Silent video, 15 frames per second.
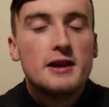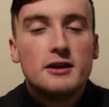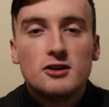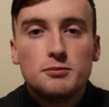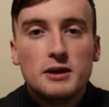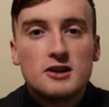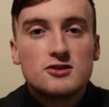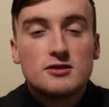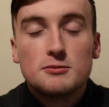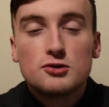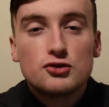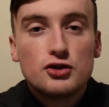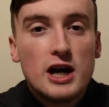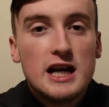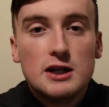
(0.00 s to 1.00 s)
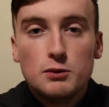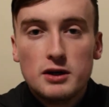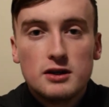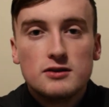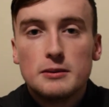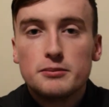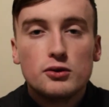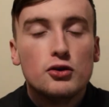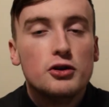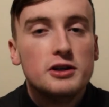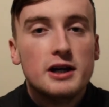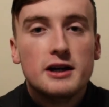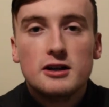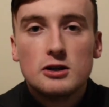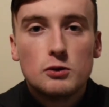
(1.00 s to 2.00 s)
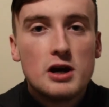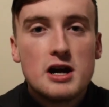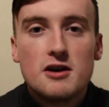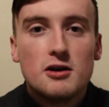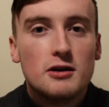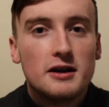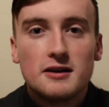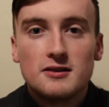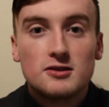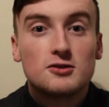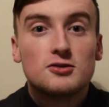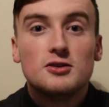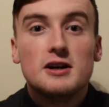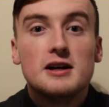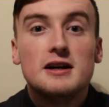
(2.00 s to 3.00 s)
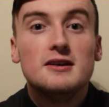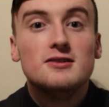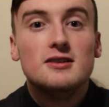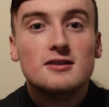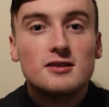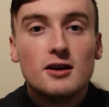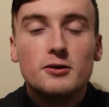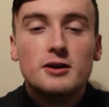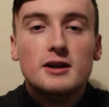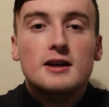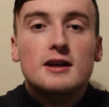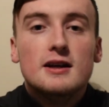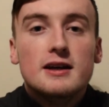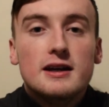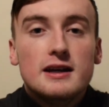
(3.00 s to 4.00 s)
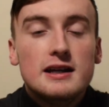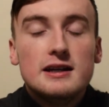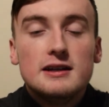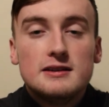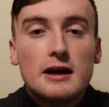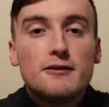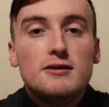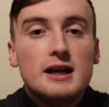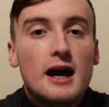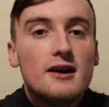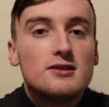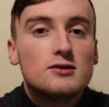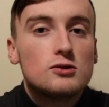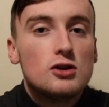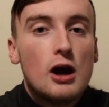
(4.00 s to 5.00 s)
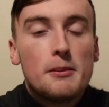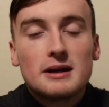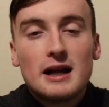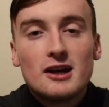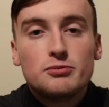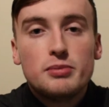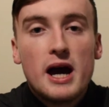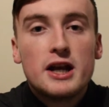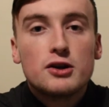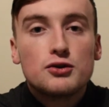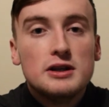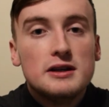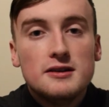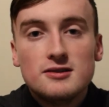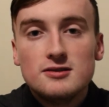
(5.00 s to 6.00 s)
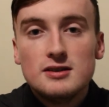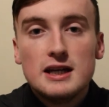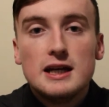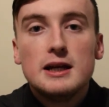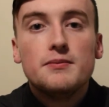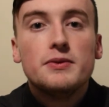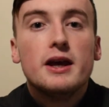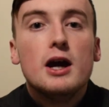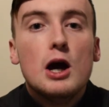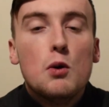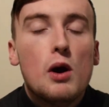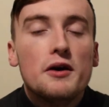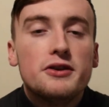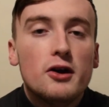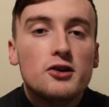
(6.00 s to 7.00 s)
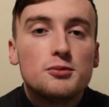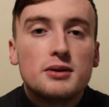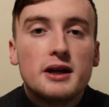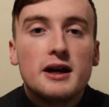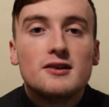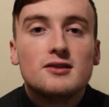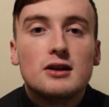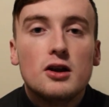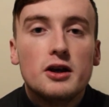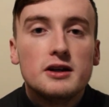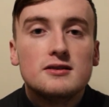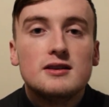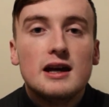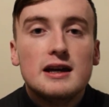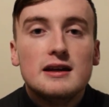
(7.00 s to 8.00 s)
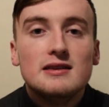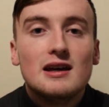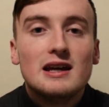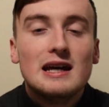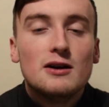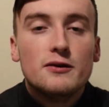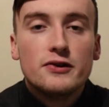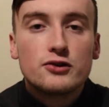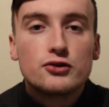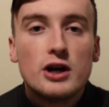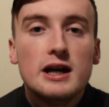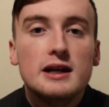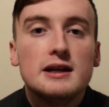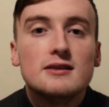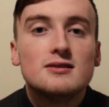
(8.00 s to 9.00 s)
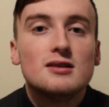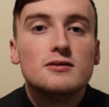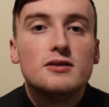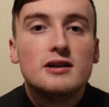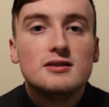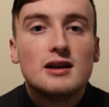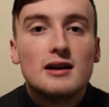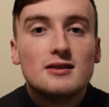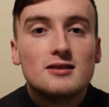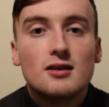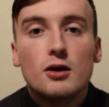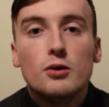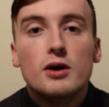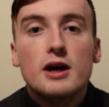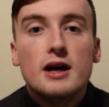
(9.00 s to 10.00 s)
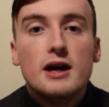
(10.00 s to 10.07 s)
then there's pictures of him training with De Bruyne and Aguero. Like, it's crazy. So he definitely has top-class pedigree. He's seen what those players are like day in, day out in training and stuff like that. So